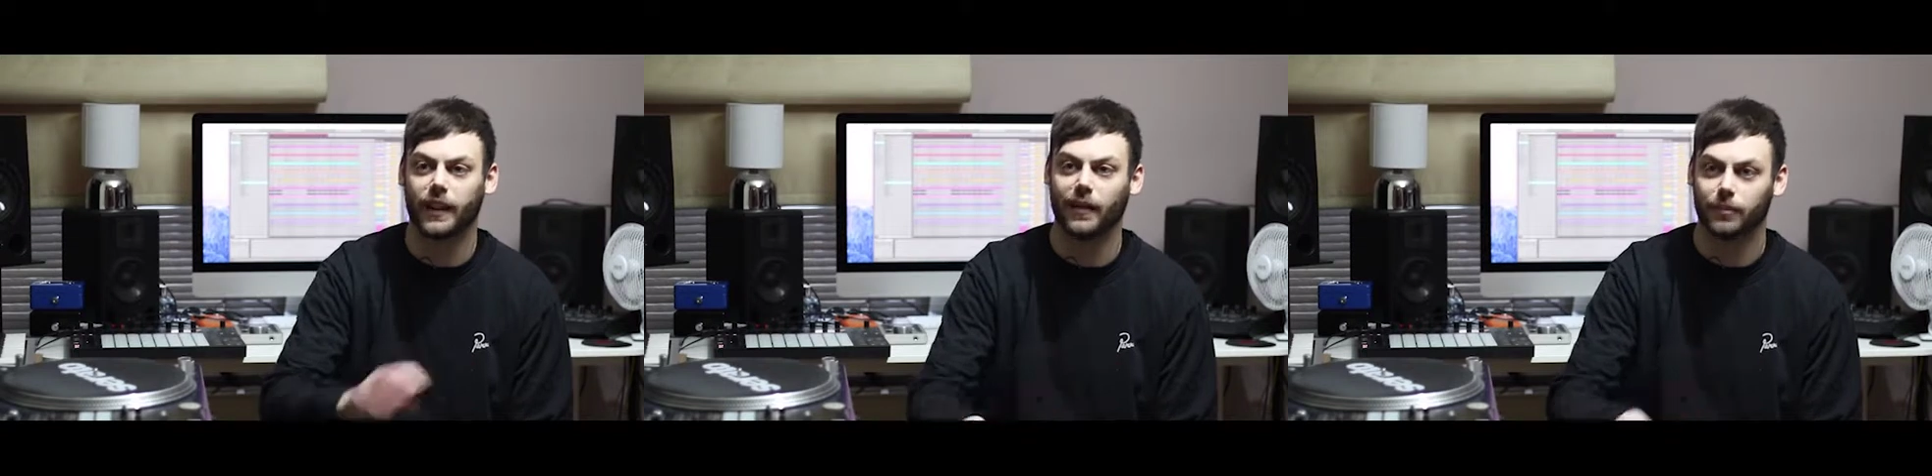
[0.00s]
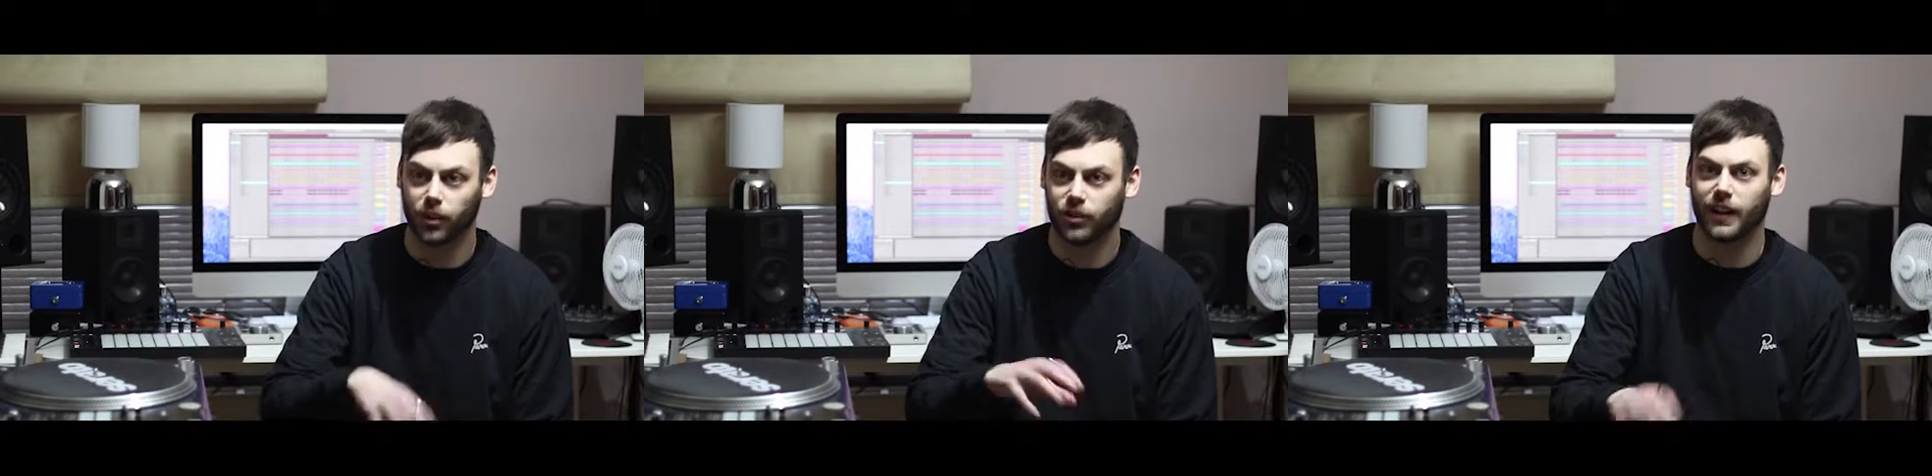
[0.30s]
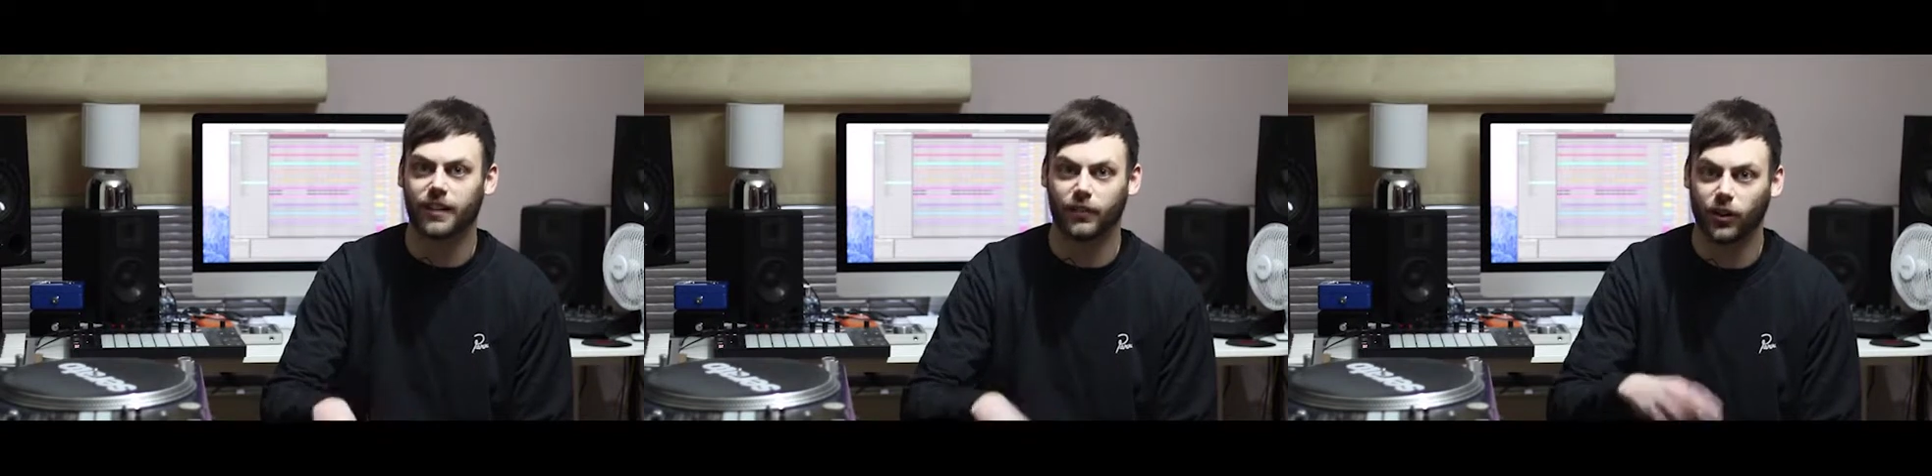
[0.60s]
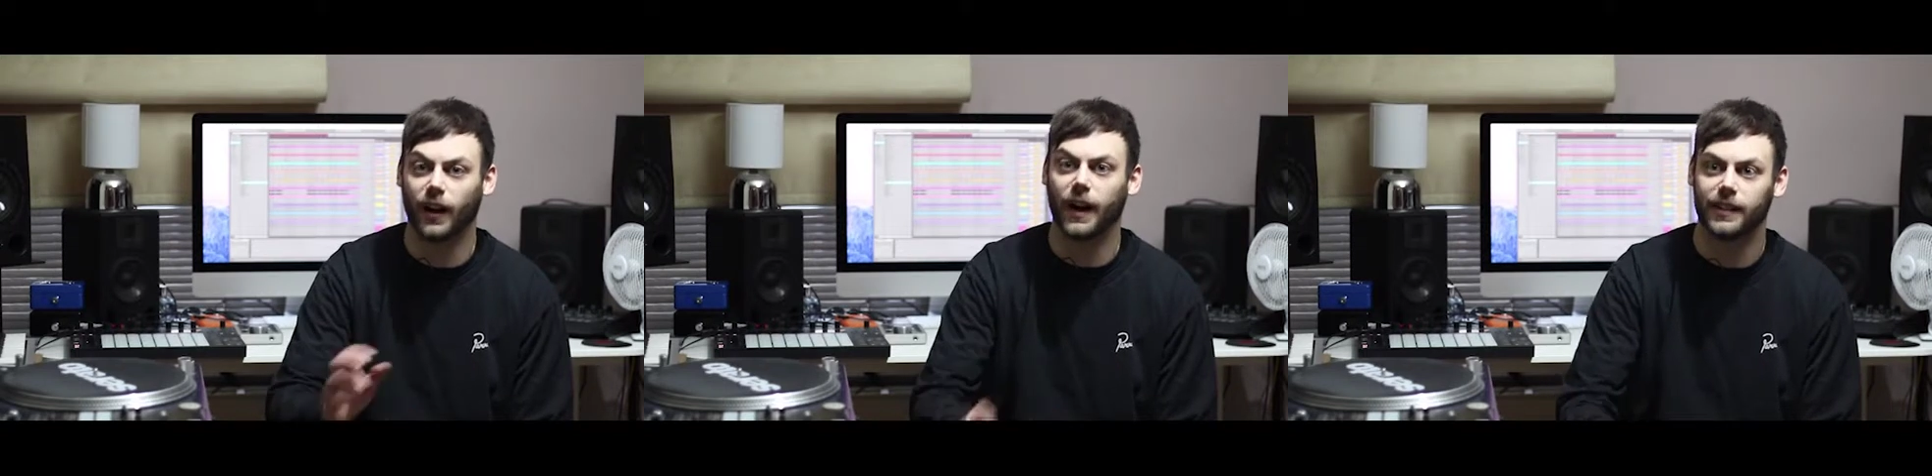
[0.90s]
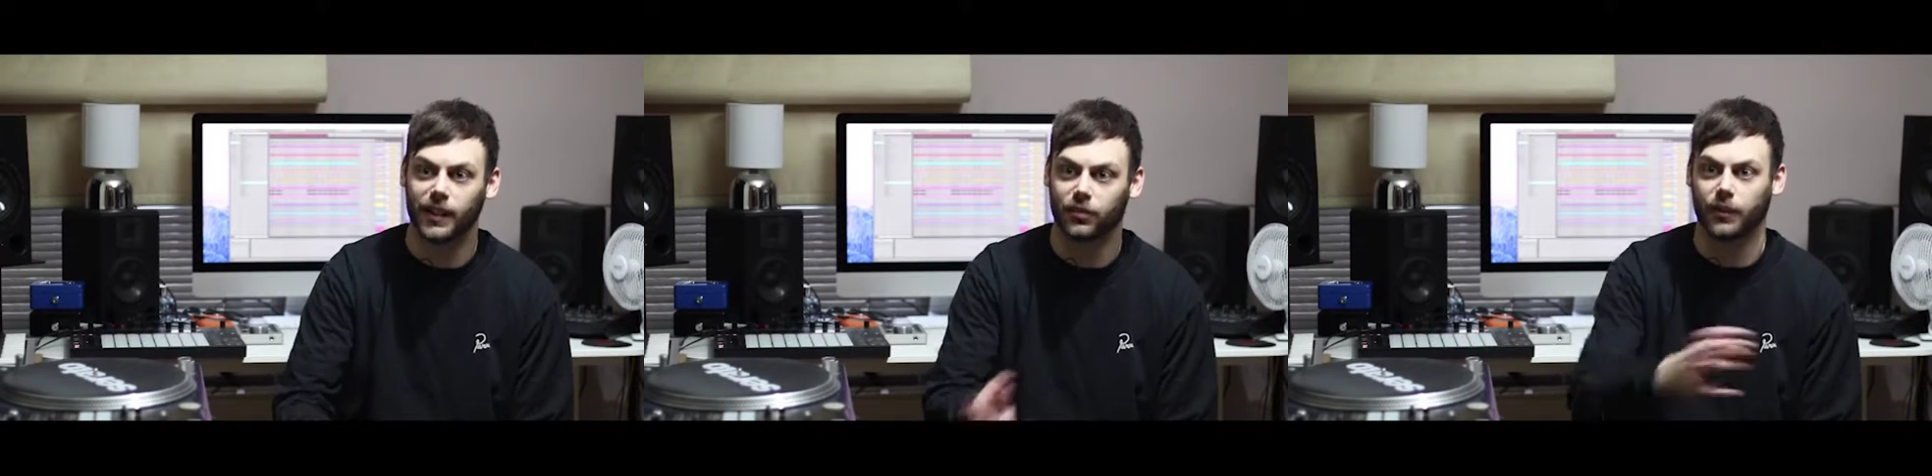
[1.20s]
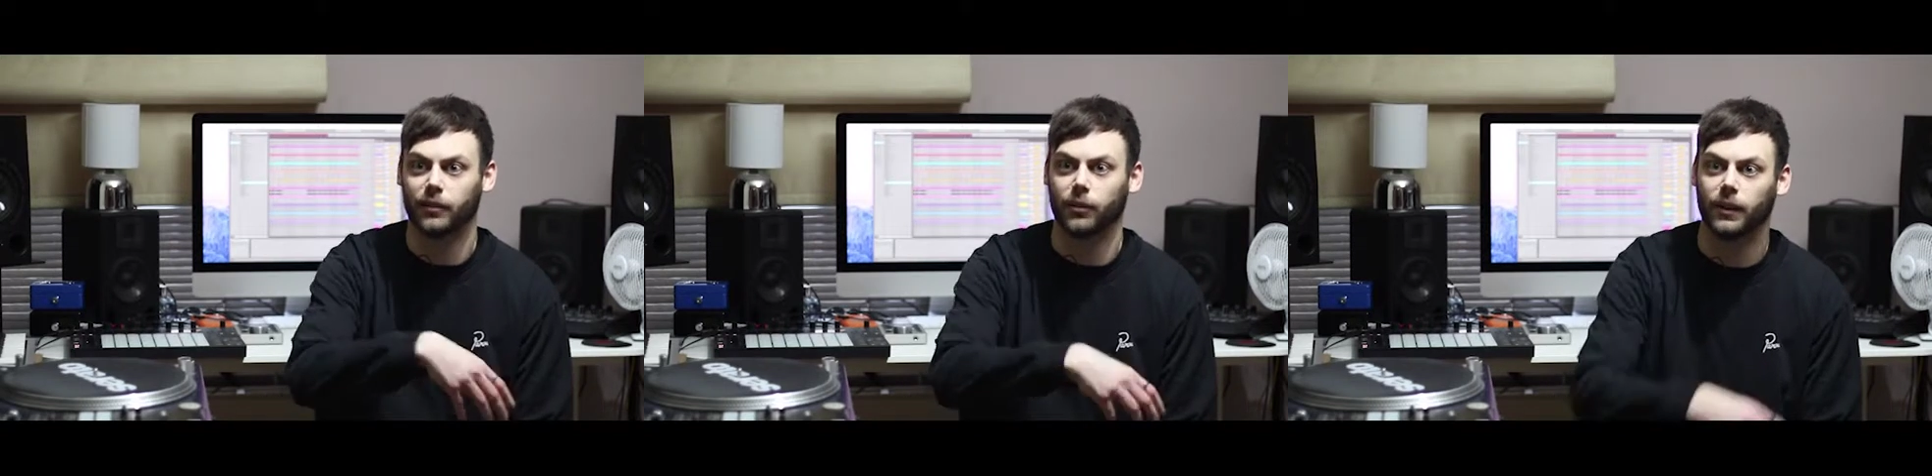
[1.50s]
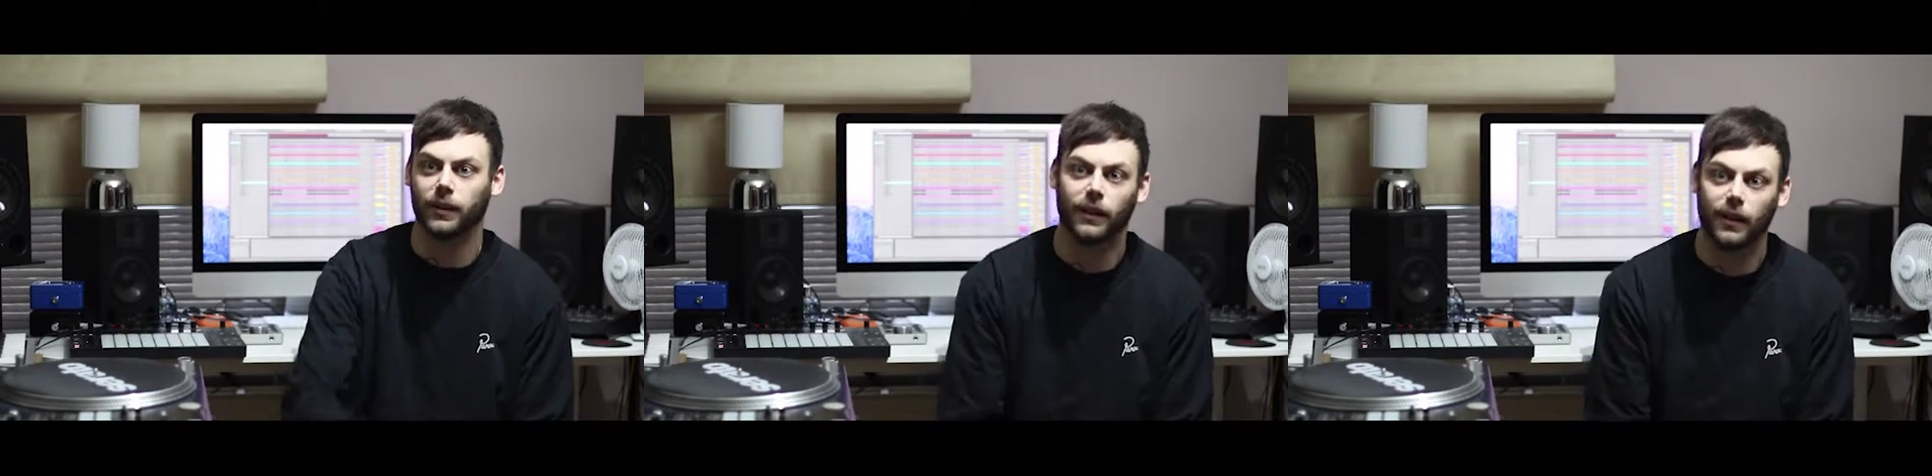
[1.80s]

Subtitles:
that project, I've got ideas for another one.